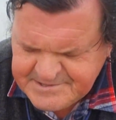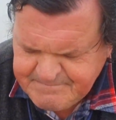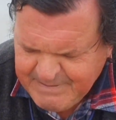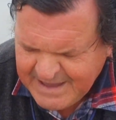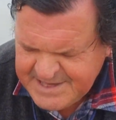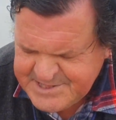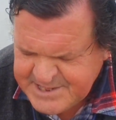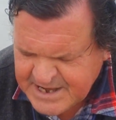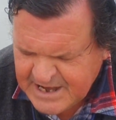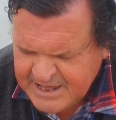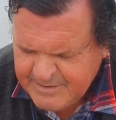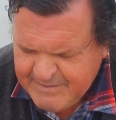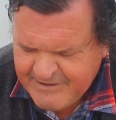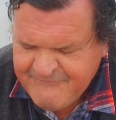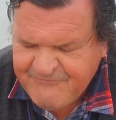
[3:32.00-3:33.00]
It's basically
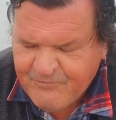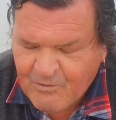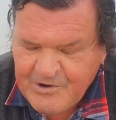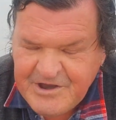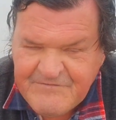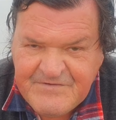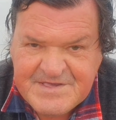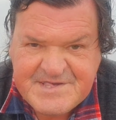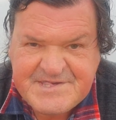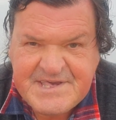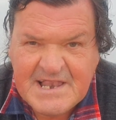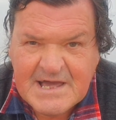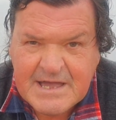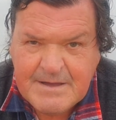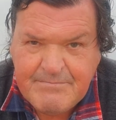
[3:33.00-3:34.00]
about 4 different
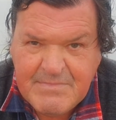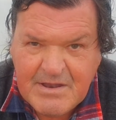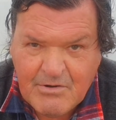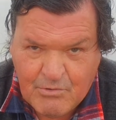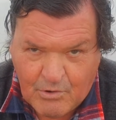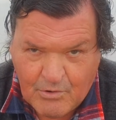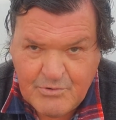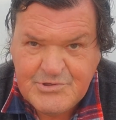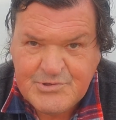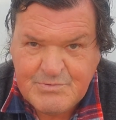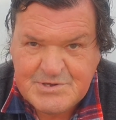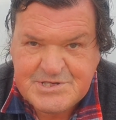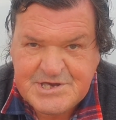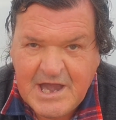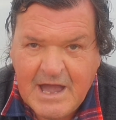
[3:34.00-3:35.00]
silica minerals
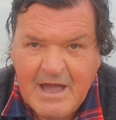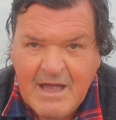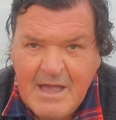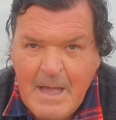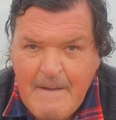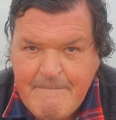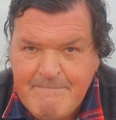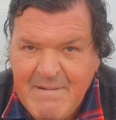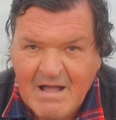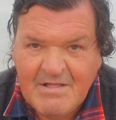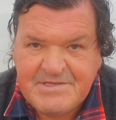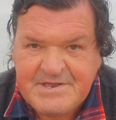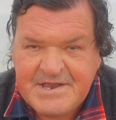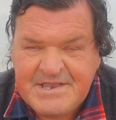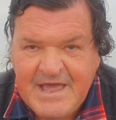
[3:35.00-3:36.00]
which are
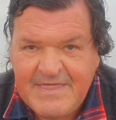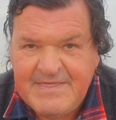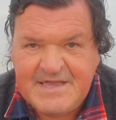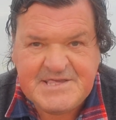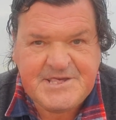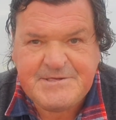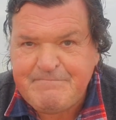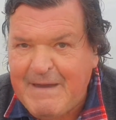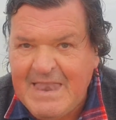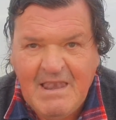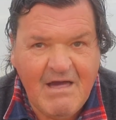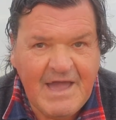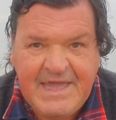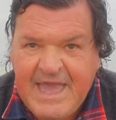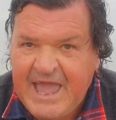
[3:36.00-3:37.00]
melted and then spun
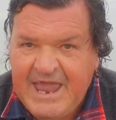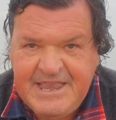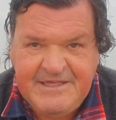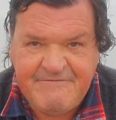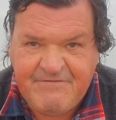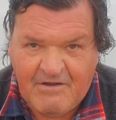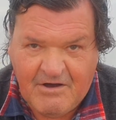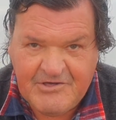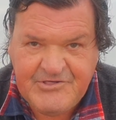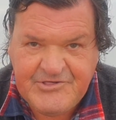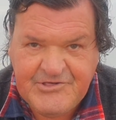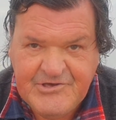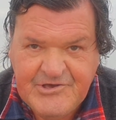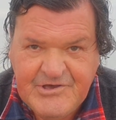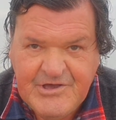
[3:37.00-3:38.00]
like candy
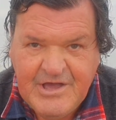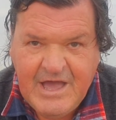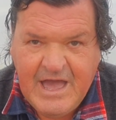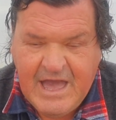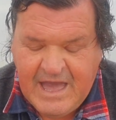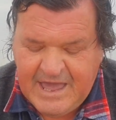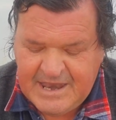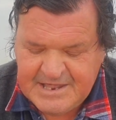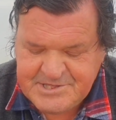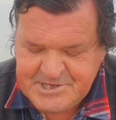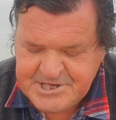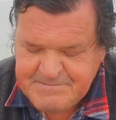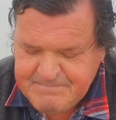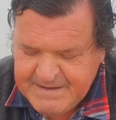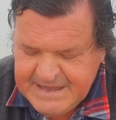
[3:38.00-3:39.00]
floss. And it
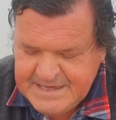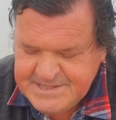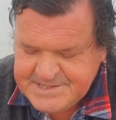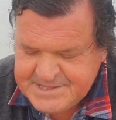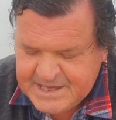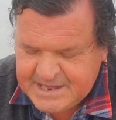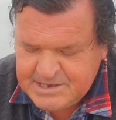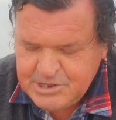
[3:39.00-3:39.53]
just means that